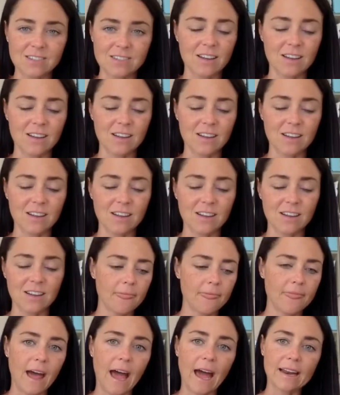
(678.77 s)
It's not
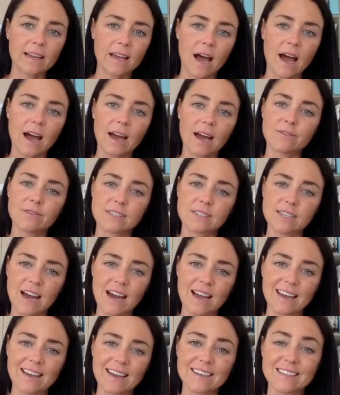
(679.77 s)
that that kind
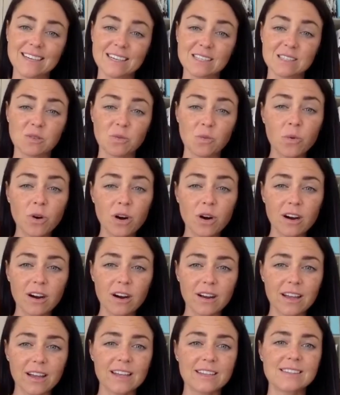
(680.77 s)
of diet doesn't
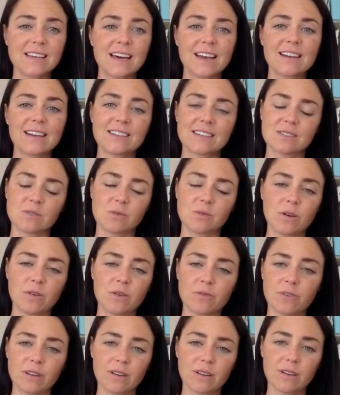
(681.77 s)
work, it's that it
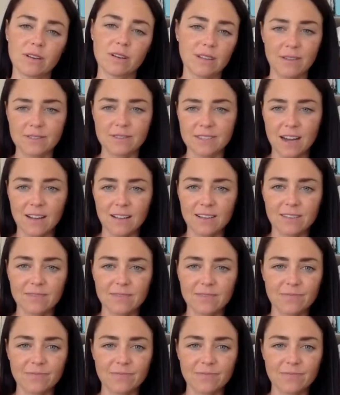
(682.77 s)
doesn't work for their lifestyle.